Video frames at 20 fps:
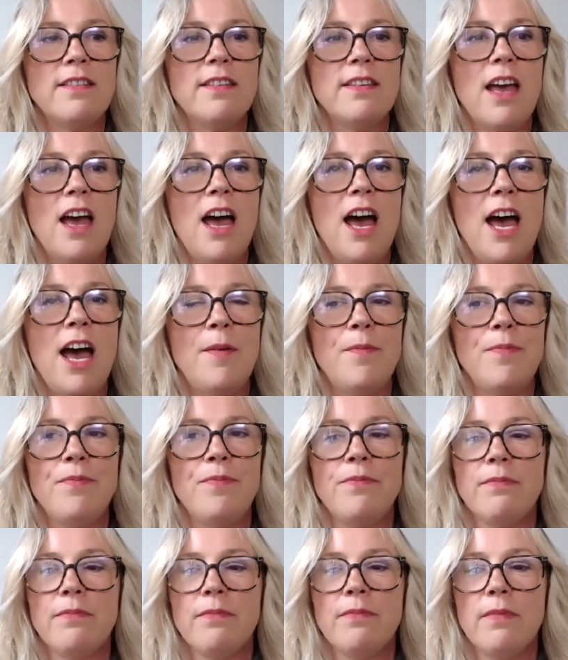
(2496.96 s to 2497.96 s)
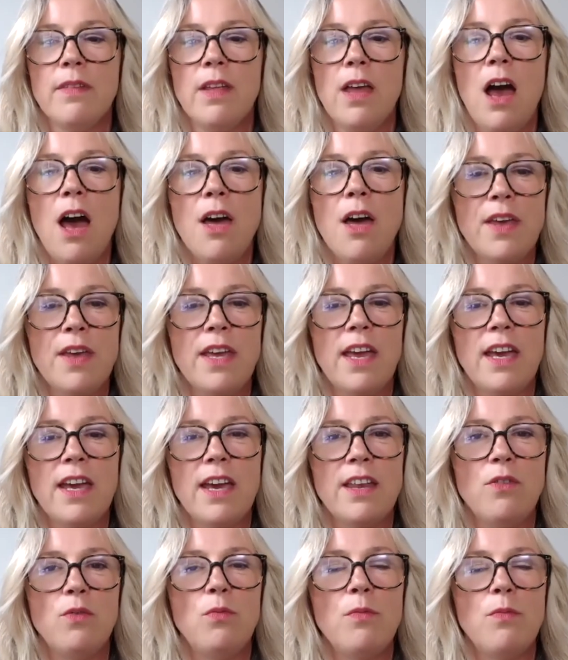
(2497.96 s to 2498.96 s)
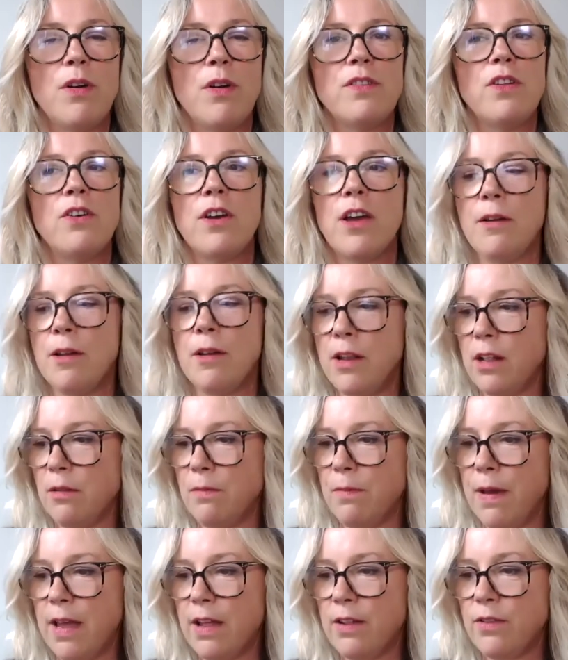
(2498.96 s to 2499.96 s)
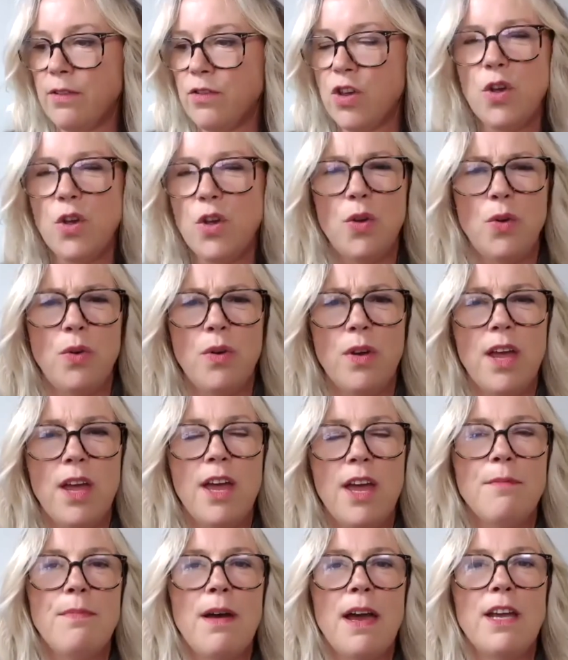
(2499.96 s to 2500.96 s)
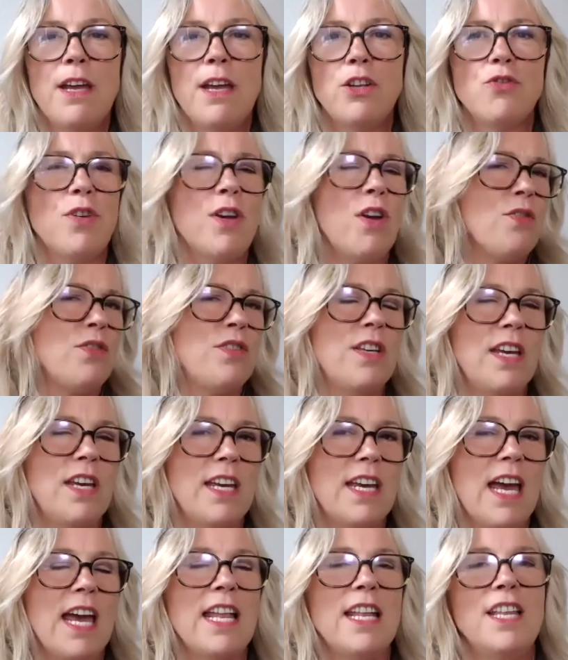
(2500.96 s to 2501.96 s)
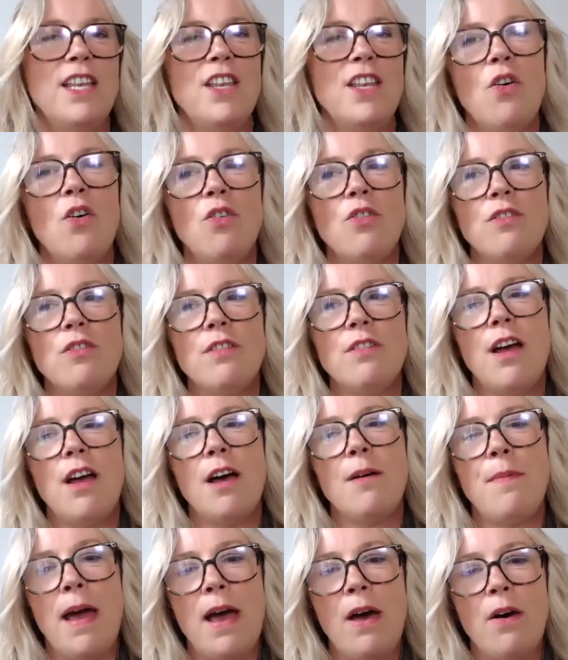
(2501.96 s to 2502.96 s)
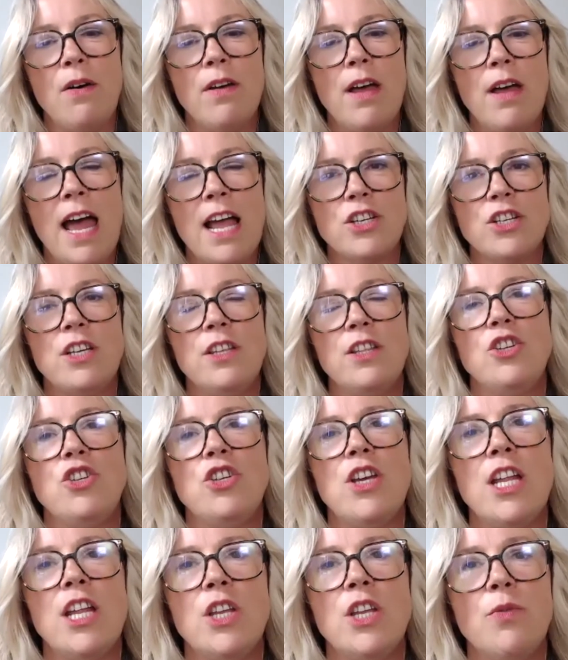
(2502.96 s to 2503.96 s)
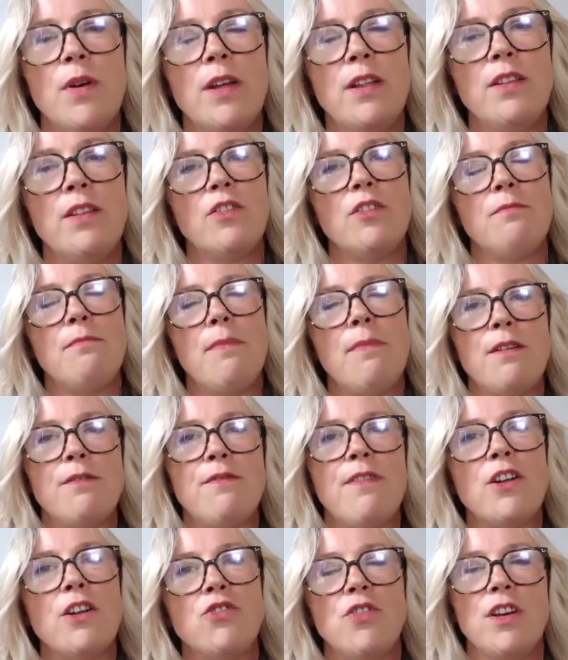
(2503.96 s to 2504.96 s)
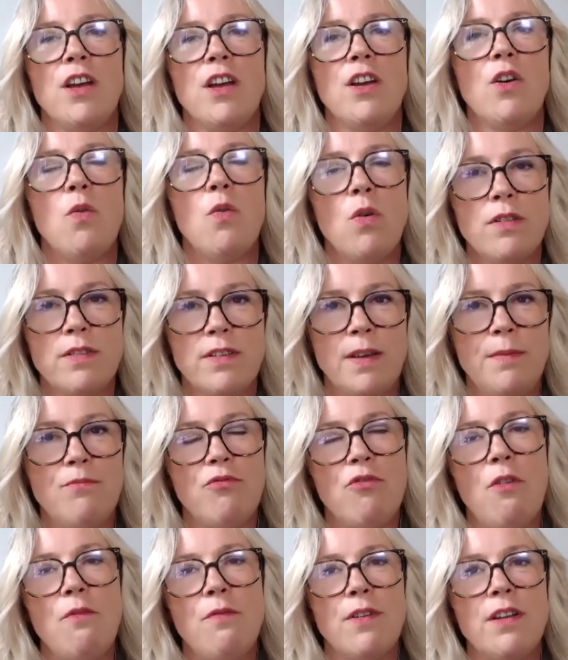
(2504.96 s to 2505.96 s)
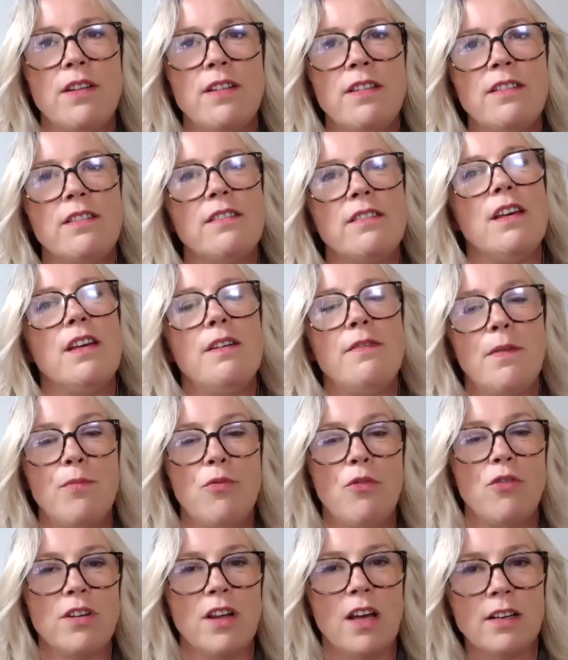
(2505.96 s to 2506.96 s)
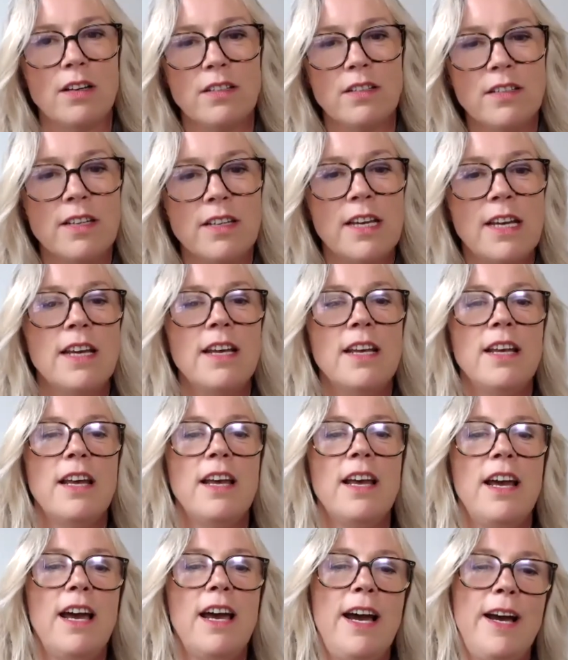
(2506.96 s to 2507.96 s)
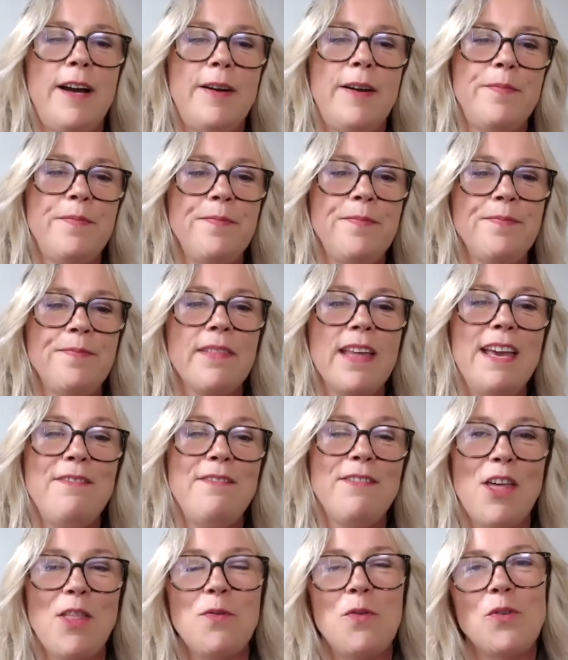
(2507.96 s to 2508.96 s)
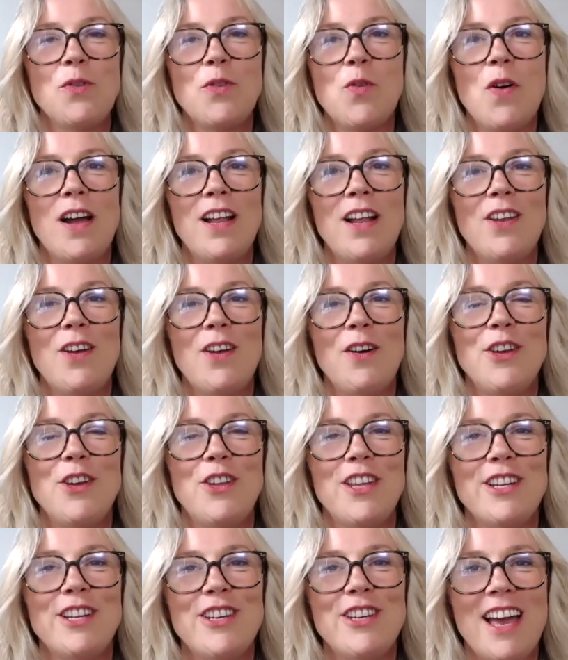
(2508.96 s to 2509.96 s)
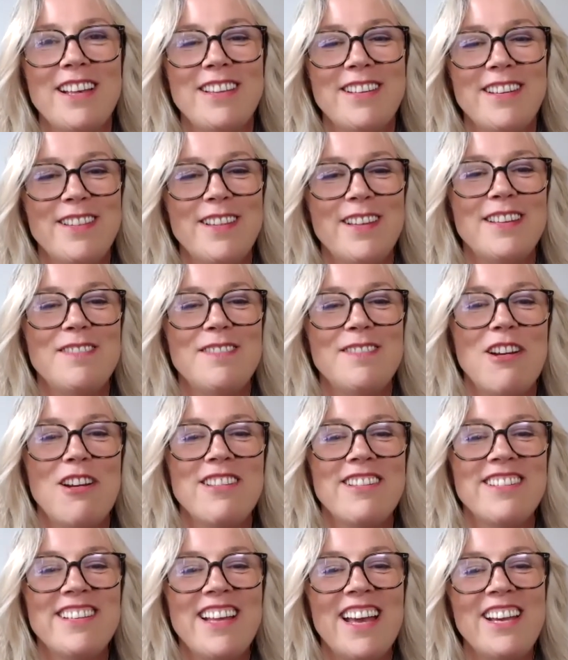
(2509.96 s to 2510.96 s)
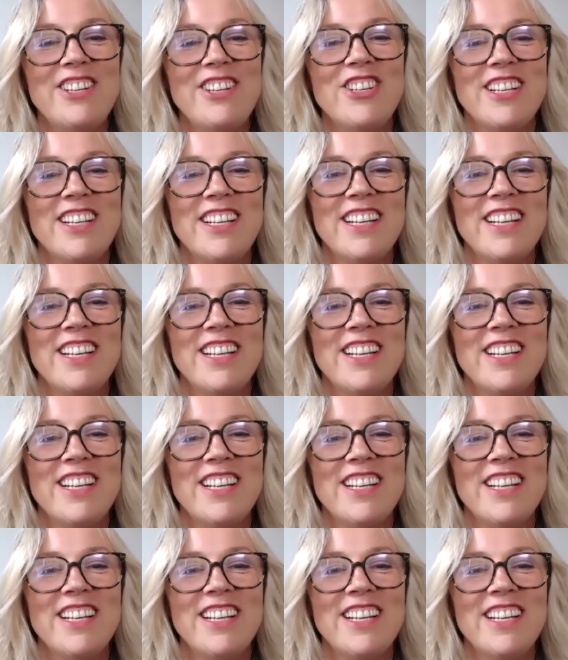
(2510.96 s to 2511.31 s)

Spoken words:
I think it can almost look a little bit too patriotic and not about actually the genuine sort of manufacturing and quality provenance of a product, even though there was quite a lot of Union Jacks in this presentation.